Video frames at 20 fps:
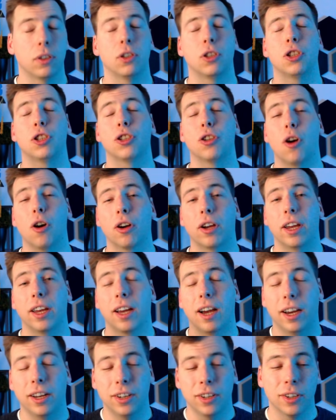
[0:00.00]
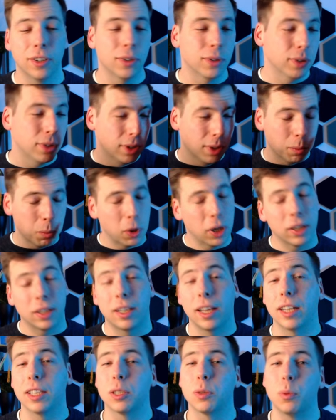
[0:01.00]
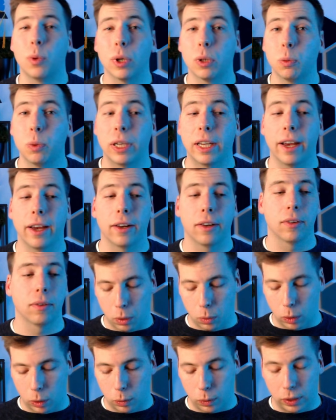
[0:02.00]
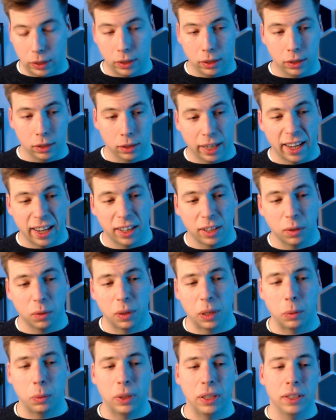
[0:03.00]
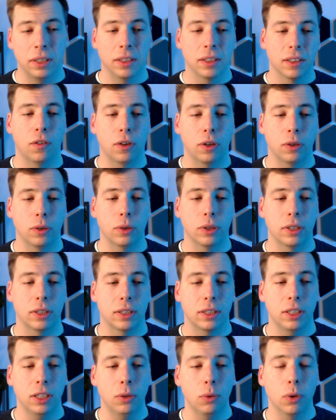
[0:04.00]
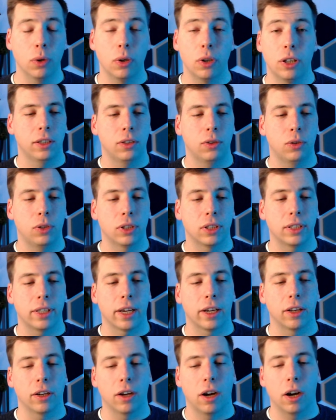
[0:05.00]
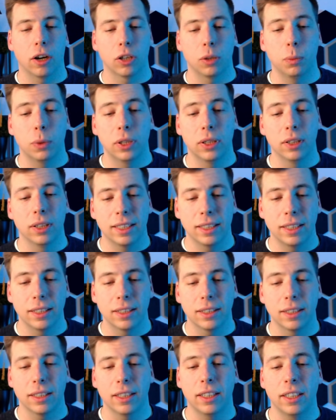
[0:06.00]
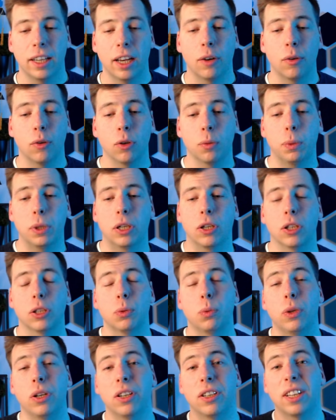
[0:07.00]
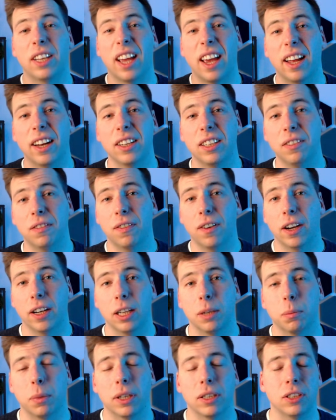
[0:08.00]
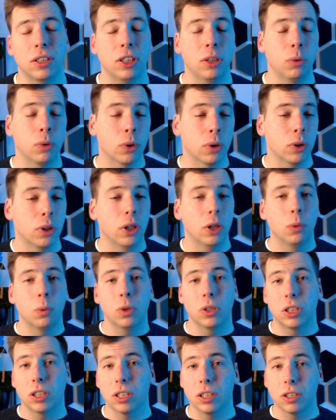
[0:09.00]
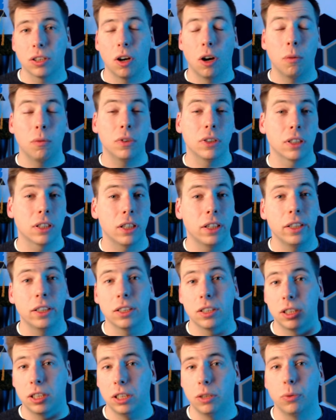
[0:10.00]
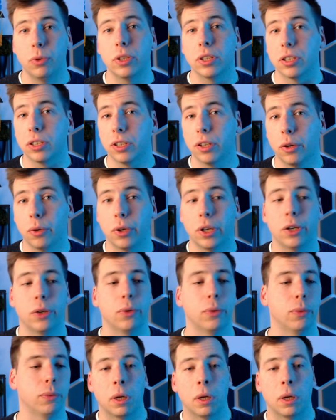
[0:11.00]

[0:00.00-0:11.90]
Shocking, I know, but that's what we get. But what we get when we throw a 0 into the second argument is an error because we're then dividing by 0, which is obviously a serious no-no.